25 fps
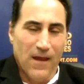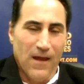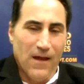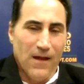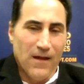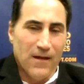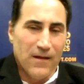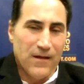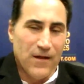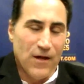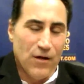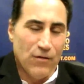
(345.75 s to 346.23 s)

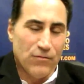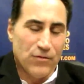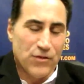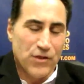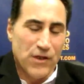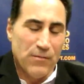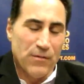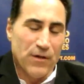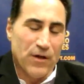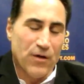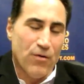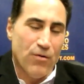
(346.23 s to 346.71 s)
You know, Jim,
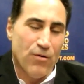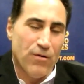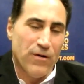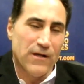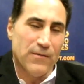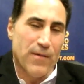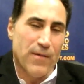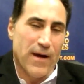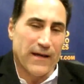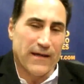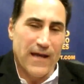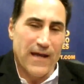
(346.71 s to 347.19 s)
according to
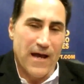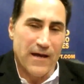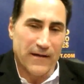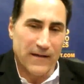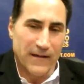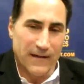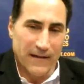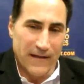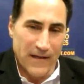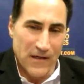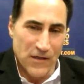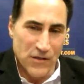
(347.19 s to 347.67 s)
my
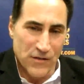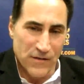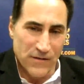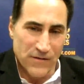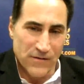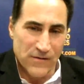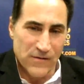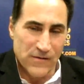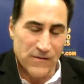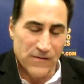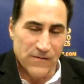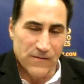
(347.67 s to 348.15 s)

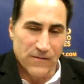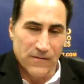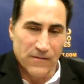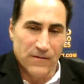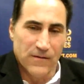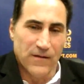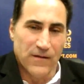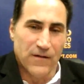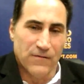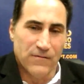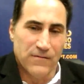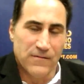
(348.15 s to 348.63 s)
calculations,
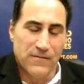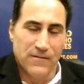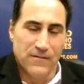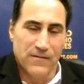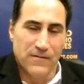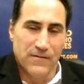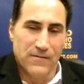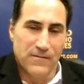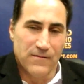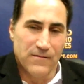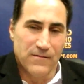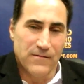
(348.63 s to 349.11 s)
you know,
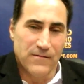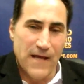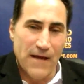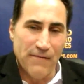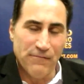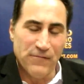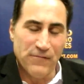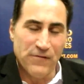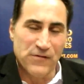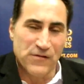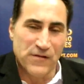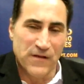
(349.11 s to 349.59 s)
the
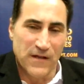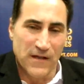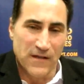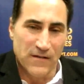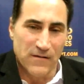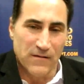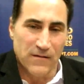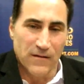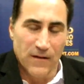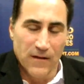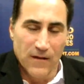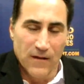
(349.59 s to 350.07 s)

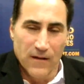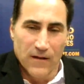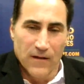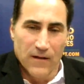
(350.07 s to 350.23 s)
deficit